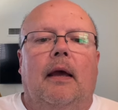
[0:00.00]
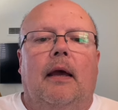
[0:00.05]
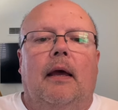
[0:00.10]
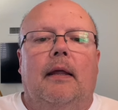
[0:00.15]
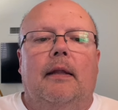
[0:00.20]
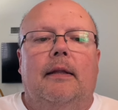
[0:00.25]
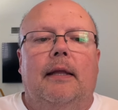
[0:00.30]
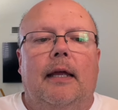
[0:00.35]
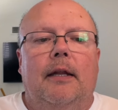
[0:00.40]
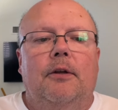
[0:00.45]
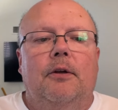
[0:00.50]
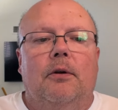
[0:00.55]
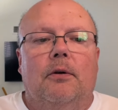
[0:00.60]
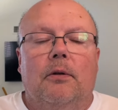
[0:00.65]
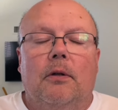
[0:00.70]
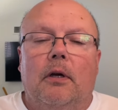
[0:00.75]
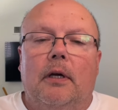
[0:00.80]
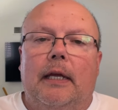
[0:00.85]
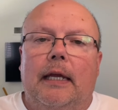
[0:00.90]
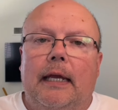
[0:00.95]
Then you're
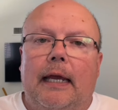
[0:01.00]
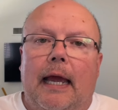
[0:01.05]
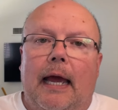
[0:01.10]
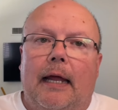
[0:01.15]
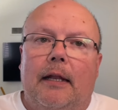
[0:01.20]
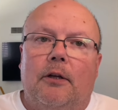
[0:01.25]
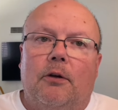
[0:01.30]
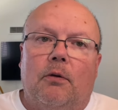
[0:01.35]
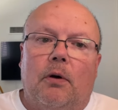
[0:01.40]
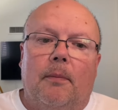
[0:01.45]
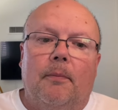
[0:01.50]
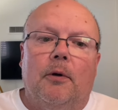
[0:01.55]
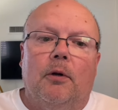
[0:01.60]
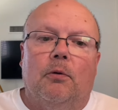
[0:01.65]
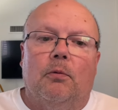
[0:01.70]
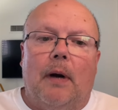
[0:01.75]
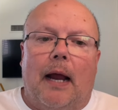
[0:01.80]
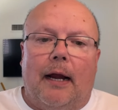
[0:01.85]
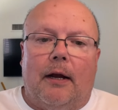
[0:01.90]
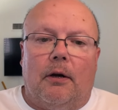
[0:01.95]
looking at
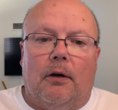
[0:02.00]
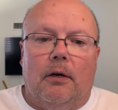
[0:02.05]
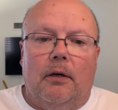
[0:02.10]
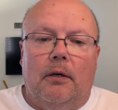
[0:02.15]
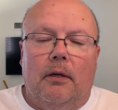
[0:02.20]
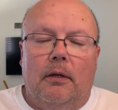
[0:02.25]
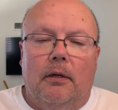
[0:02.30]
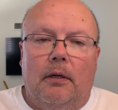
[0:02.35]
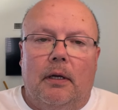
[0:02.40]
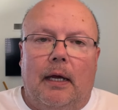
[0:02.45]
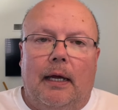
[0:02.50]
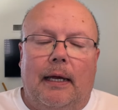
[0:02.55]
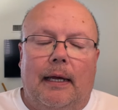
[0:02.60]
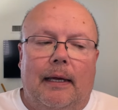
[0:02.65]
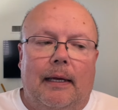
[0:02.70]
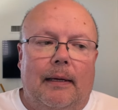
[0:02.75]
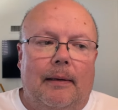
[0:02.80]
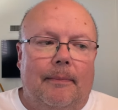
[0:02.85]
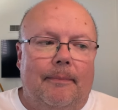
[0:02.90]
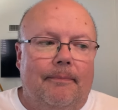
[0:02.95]
criminal record,
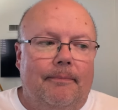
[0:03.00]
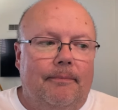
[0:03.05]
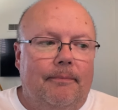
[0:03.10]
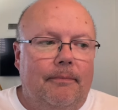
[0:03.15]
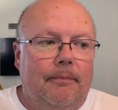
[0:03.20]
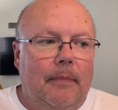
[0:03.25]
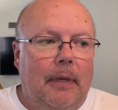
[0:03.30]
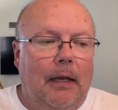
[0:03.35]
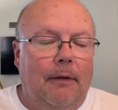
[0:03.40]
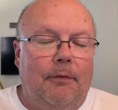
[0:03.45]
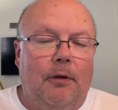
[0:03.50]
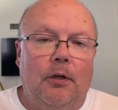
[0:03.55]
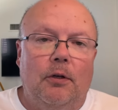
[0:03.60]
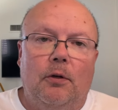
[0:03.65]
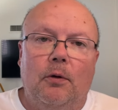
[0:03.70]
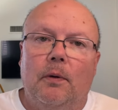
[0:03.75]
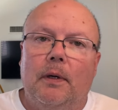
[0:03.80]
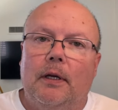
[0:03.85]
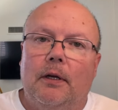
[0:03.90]
If you do it